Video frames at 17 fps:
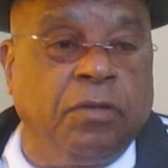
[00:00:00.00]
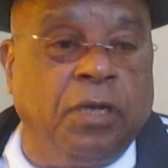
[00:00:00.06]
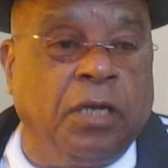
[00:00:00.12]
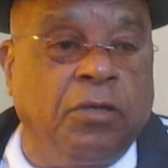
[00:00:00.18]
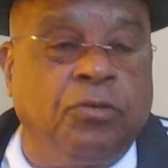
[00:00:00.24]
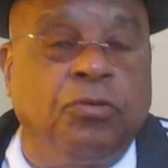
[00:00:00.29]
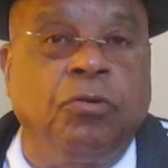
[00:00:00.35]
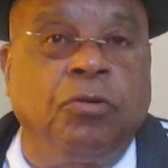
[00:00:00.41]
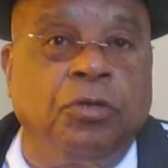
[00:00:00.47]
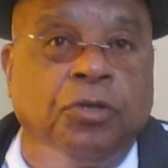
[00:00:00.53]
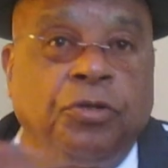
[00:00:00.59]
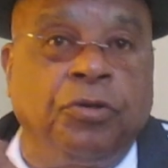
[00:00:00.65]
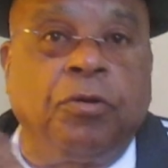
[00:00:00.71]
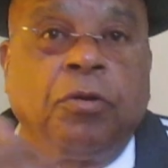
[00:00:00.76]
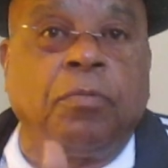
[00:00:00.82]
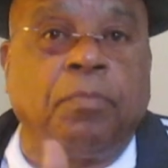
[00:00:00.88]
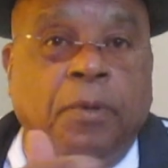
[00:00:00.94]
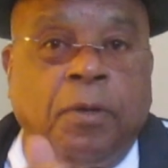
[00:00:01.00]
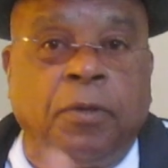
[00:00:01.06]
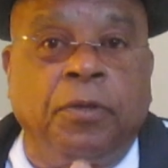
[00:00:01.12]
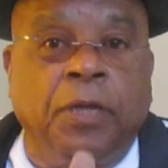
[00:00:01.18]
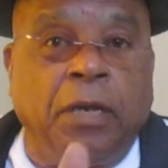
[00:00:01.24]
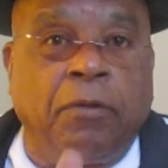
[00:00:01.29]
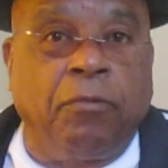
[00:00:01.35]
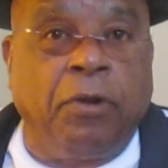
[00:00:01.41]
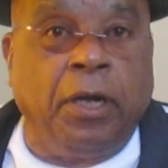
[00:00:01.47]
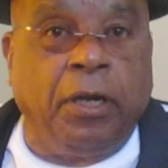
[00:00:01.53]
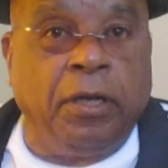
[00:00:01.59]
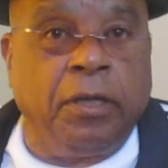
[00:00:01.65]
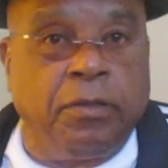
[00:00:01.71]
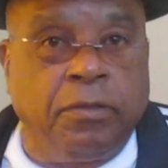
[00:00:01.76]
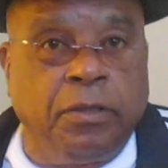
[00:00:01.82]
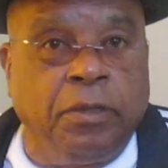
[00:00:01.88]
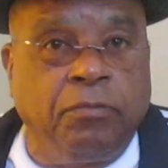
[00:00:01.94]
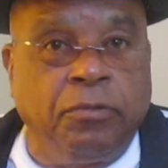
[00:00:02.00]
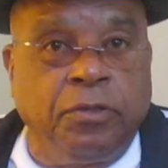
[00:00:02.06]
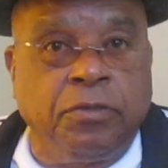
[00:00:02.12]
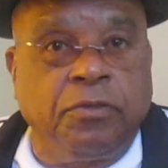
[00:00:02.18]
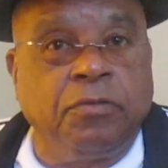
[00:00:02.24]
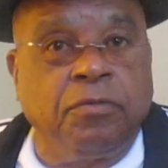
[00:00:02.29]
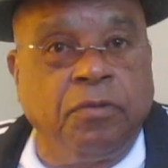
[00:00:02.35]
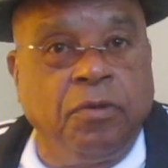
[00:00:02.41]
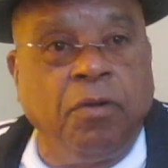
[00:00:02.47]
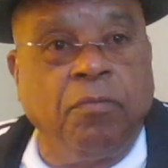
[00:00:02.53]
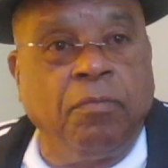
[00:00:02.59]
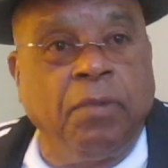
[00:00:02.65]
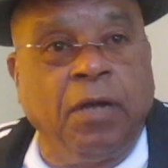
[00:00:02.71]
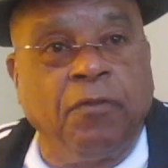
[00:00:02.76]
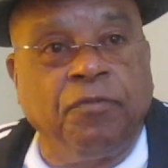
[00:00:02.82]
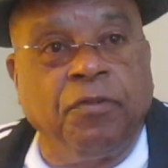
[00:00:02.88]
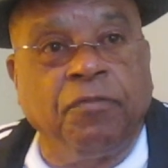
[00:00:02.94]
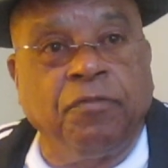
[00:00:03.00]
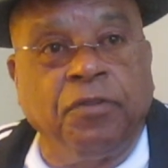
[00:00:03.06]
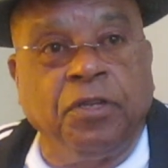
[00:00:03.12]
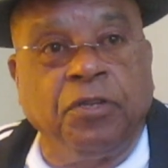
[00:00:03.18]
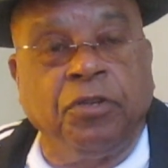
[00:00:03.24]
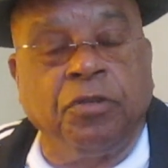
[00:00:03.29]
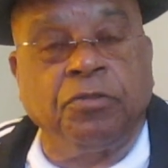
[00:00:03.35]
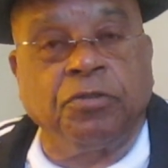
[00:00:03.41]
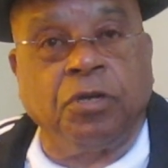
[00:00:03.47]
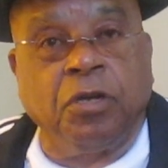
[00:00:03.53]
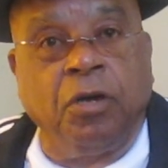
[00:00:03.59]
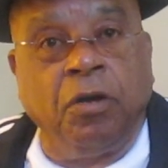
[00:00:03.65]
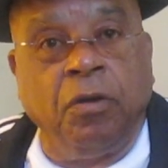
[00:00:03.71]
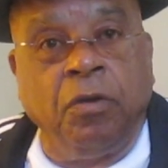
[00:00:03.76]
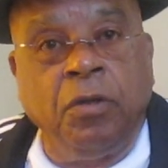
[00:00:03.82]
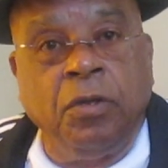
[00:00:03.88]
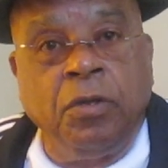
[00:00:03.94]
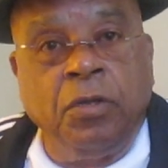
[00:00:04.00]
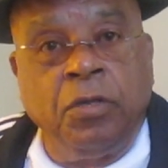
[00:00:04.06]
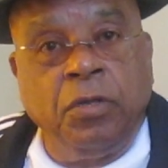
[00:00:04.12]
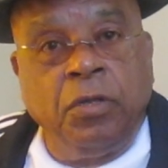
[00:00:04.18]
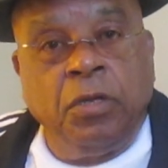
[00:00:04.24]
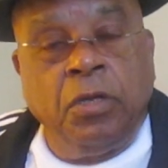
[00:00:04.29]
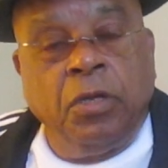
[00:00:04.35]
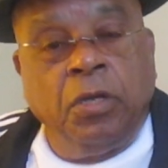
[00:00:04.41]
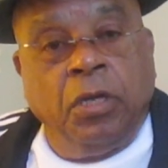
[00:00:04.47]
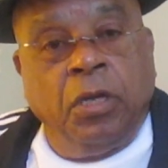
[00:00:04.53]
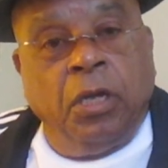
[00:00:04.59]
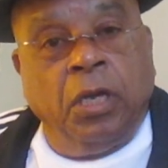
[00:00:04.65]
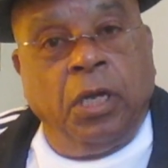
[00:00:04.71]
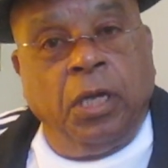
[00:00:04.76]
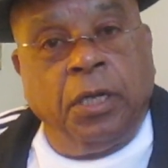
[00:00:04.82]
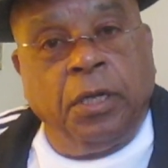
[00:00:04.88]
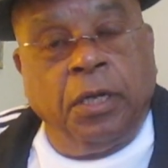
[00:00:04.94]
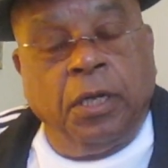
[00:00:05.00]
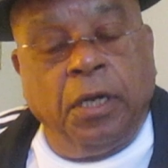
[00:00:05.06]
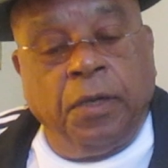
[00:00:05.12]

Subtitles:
I toured Europe on that record. It was about 15 years ago. And